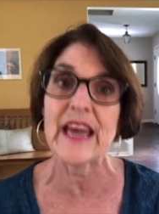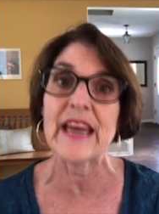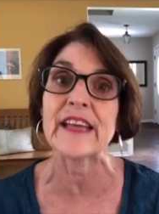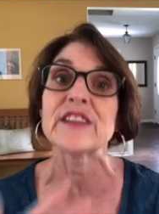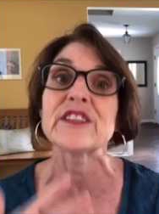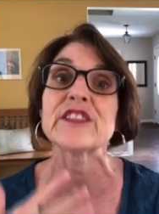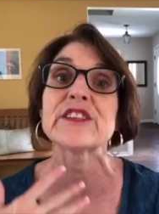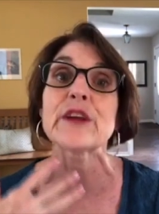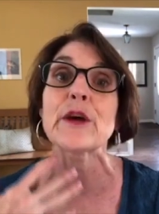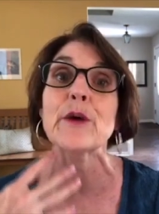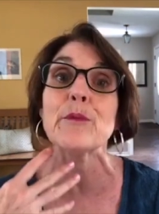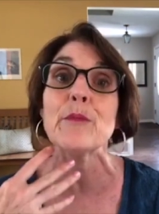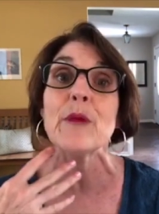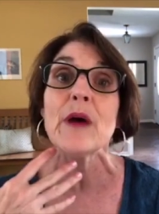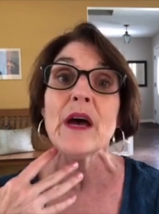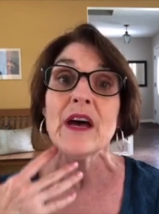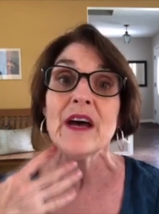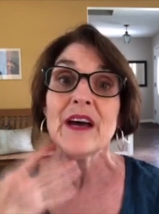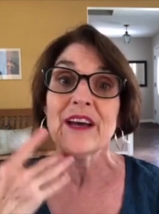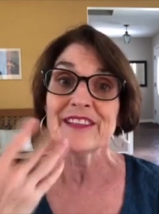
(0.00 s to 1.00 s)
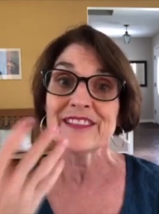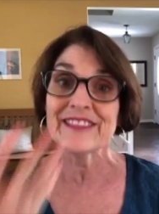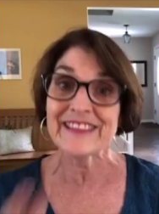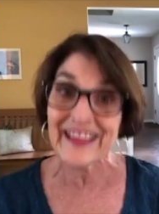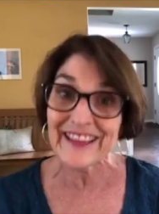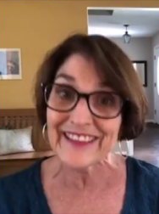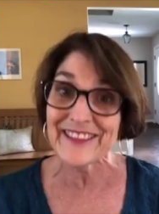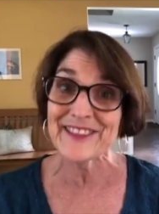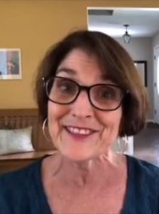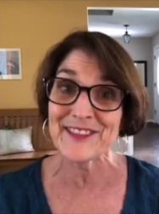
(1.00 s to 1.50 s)
and some
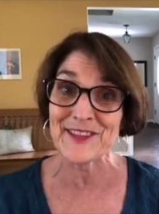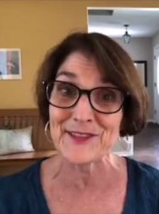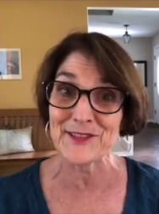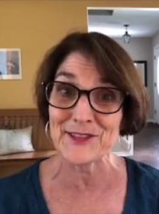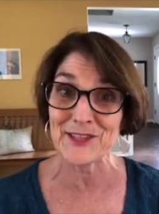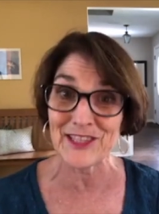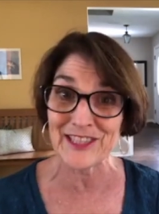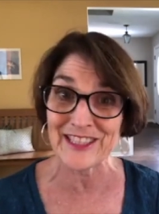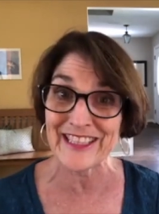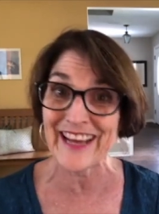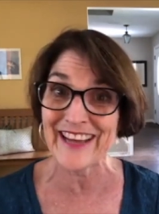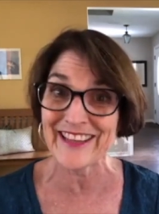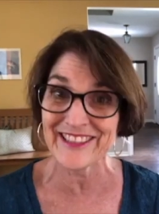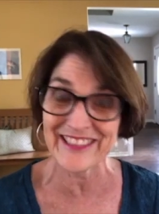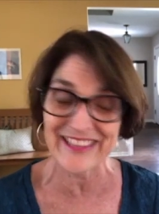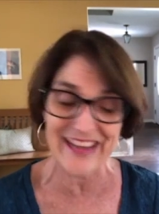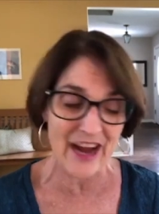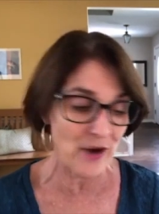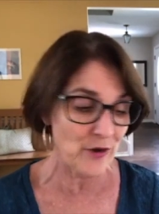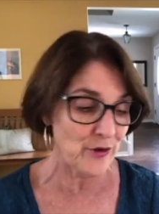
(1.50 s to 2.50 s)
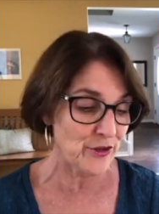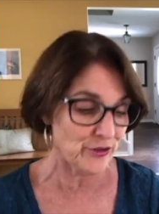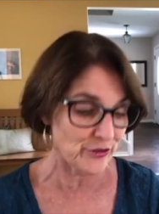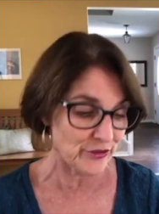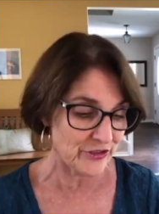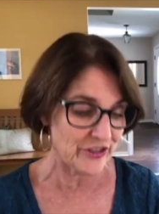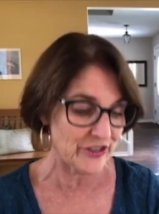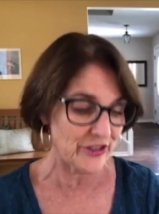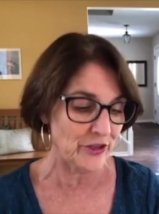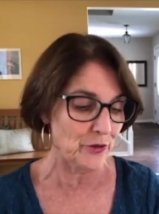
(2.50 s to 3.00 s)
sentences to test out your
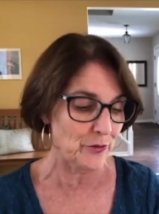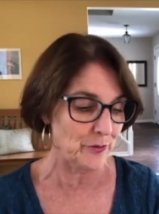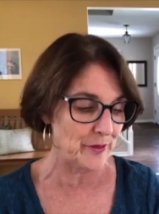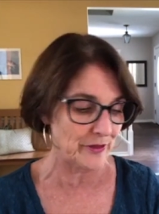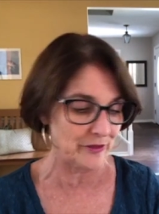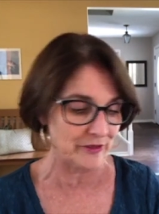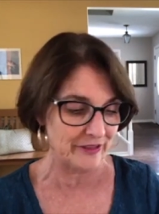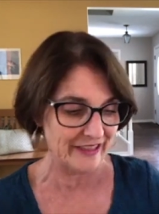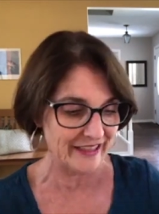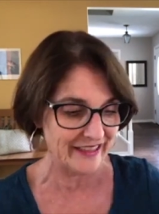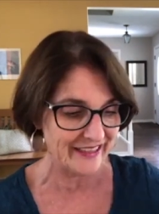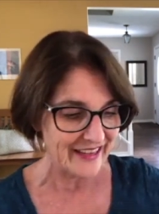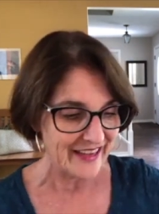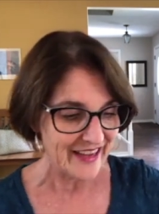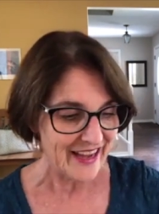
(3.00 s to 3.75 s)
skill building.